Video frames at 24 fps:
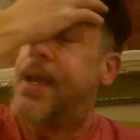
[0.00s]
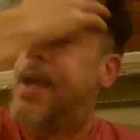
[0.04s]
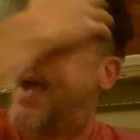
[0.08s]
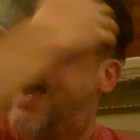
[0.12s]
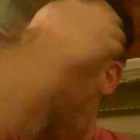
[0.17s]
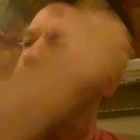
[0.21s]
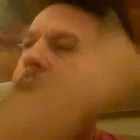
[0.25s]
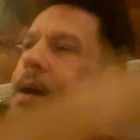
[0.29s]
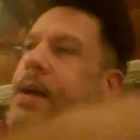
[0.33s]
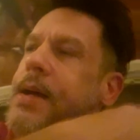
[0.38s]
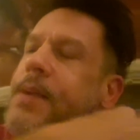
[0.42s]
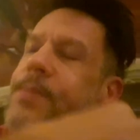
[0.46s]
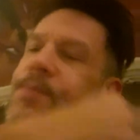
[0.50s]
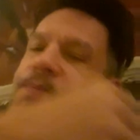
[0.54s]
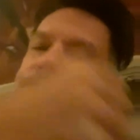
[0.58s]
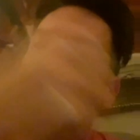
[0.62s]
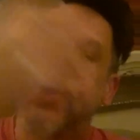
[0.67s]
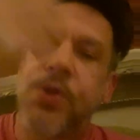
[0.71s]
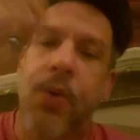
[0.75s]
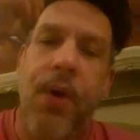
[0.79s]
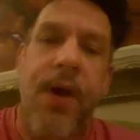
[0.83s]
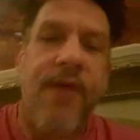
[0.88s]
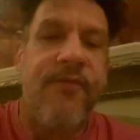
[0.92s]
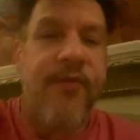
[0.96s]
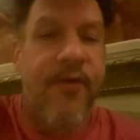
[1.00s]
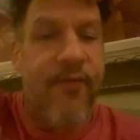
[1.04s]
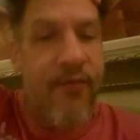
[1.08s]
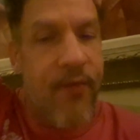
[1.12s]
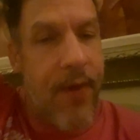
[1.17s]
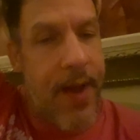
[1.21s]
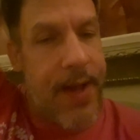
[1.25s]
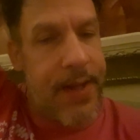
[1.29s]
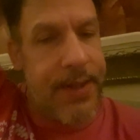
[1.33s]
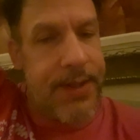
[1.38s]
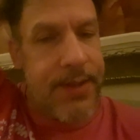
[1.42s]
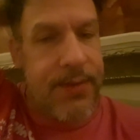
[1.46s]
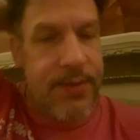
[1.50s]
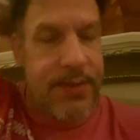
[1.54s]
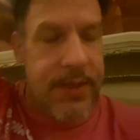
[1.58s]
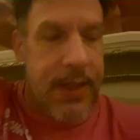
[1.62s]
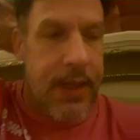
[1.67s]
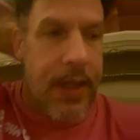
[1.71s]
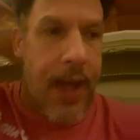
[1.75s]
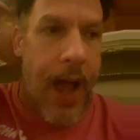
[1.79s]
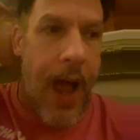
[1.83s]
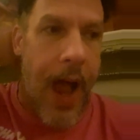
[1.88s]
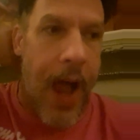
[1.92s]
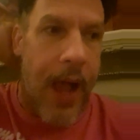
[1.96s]
So I have a friend who's
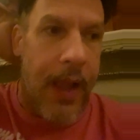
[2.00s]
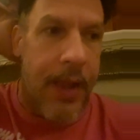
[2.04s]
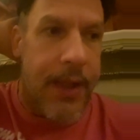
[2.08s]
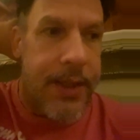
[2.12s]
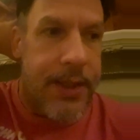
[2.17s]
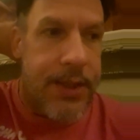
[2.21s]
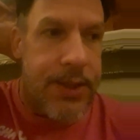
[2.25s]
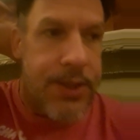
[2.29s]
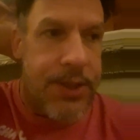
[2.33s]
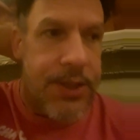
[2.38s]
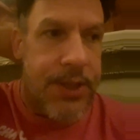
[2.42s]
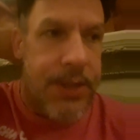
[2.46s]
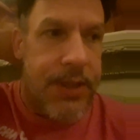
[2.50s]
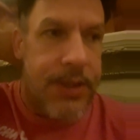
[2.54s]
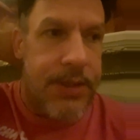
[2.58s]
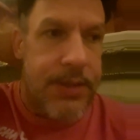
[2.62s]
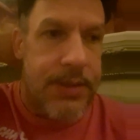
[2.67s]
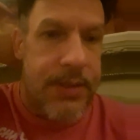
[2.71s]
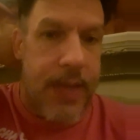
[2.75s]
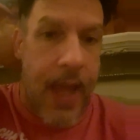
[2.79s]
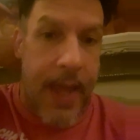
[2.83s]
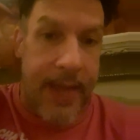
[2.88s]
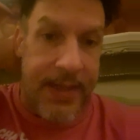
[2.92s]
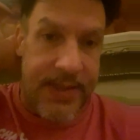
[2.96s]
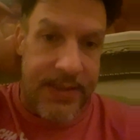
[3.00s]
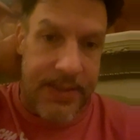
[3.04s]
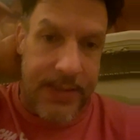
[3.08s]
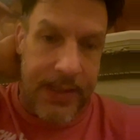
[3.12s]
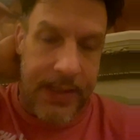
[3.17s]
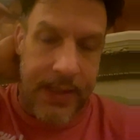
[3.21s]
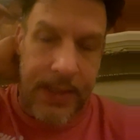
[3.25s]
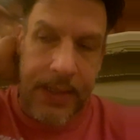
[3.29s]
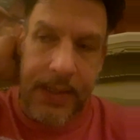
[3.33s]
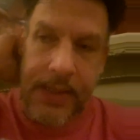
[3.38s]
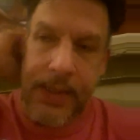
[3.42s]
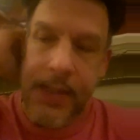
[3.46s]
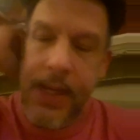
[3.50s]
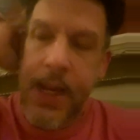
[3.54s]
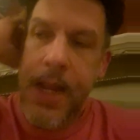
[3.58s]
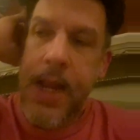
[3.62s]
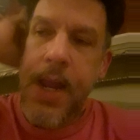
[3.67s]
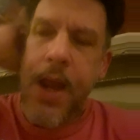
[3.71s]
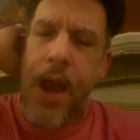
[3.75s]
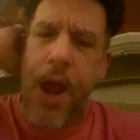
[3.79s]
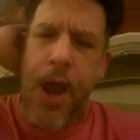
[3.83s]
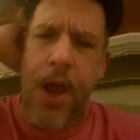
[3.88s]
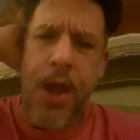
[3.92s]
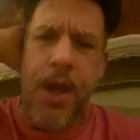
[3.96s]
in college. He's 19,
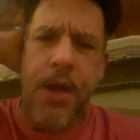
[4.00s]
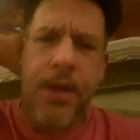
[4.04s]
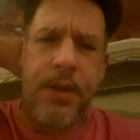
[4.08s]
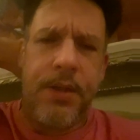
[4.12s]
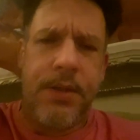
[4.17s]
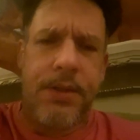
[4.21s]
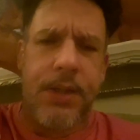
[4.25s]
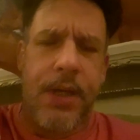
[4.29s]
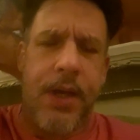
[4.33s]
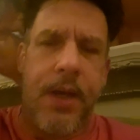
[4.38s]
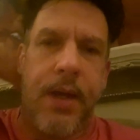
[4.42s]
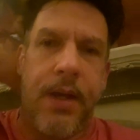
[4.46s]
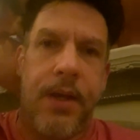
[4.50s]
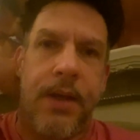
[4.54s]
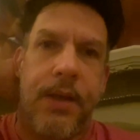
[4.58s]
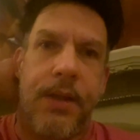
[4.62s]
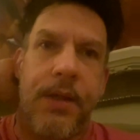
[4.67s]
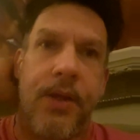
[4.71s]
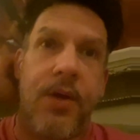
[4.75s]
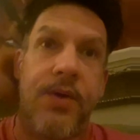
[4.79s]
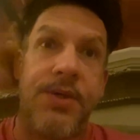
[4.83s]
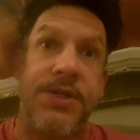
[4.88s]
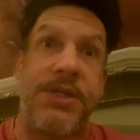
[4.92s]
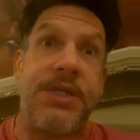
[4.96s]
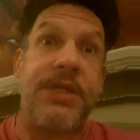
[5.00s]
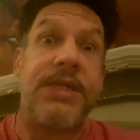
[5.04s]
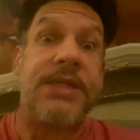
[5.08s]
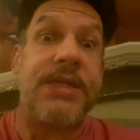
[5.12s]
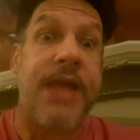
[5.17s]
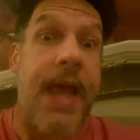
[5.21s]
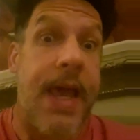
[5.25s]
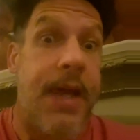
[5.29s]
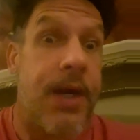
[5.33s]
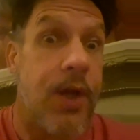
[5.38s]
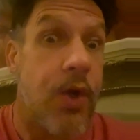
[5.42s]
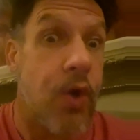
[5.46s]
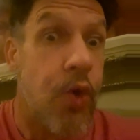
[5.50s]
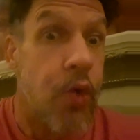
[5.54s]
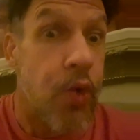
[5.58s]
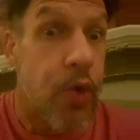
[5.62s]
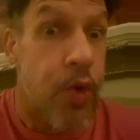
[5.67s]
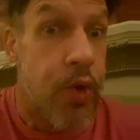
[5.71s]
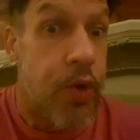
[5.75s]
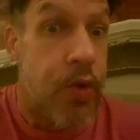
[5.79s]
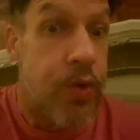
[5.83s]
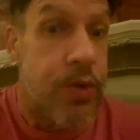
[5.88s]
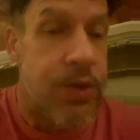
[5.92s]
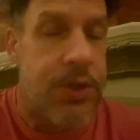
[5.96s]
and he goes to Santa
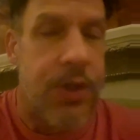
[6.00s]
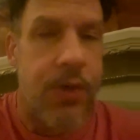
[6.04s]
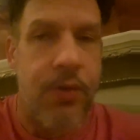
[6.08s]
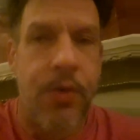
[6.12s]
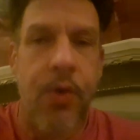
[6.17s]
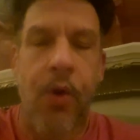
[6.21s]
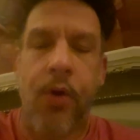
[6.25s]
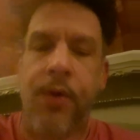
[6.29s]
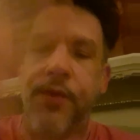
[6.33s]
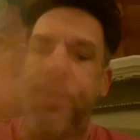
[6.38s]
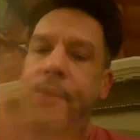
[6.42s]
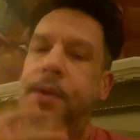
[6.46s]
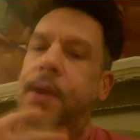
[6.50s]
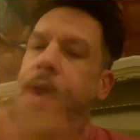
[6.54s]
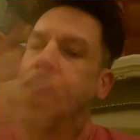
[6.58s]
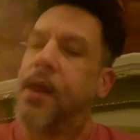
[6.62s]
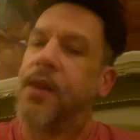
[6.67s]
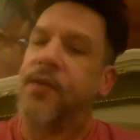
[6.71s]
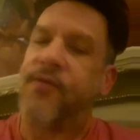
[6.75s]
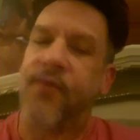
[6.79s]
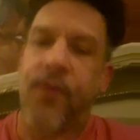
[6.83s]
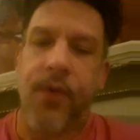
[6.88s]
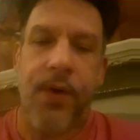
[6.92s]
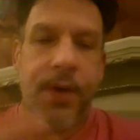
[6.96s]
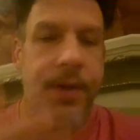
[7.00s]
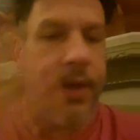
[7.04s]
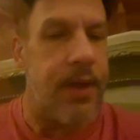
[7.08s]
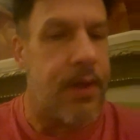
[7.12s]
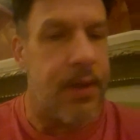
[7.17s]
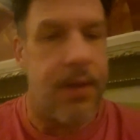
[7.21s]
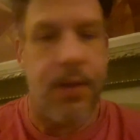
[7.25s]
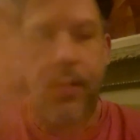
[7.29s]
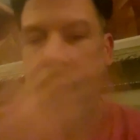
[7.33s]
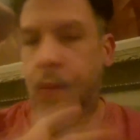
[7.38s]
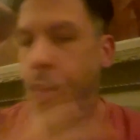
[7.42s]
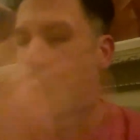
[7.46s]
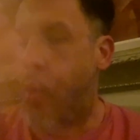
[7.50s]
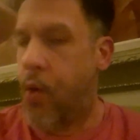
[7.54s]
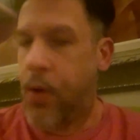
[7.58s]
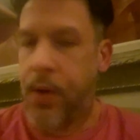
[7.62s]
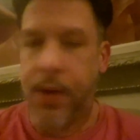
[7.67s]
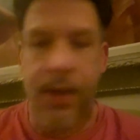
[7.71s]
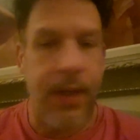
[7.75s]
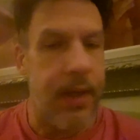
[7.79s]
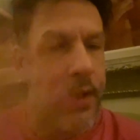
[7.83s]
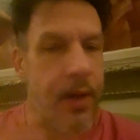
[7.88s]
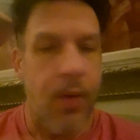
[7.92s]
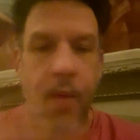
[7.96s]
Cruz. So Northern California,
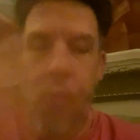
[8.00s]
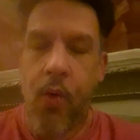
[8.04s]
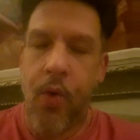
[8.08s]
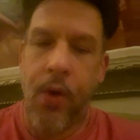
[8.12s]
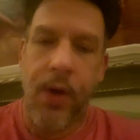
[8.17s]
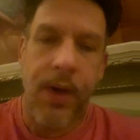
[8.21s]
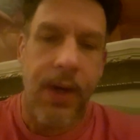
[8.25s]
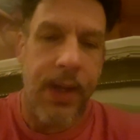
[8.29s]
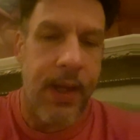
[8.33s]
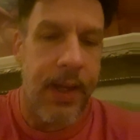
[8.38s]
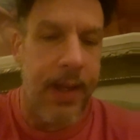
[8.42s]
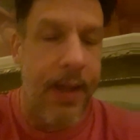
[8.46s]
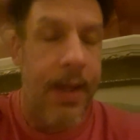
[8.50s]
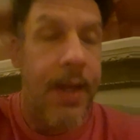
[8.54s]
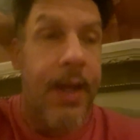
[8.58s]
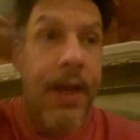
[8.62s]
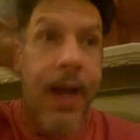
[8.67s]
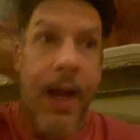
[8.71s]
warning, warning.